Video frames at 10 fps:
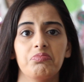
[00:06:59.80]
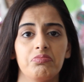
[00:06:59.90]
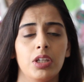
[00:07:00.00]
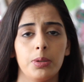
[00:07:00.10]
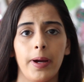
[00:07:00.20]

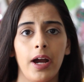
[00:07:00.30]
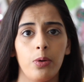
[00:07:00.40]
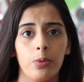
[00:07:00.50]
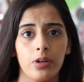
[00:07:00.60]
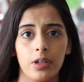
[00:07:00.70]
their
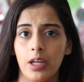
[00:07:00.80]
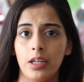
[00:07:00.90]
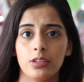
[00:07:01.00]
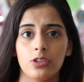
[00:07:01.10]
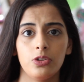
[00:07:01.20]
power
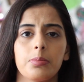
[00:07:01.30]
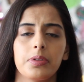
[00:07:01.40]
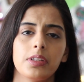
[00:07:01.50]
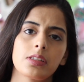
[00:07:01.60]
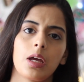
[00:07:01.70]
against you.
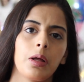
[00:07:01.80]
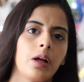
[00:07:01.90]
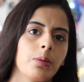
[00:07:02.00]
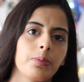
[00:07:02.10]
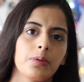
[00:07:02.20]
Please get
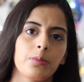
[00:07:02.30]
help.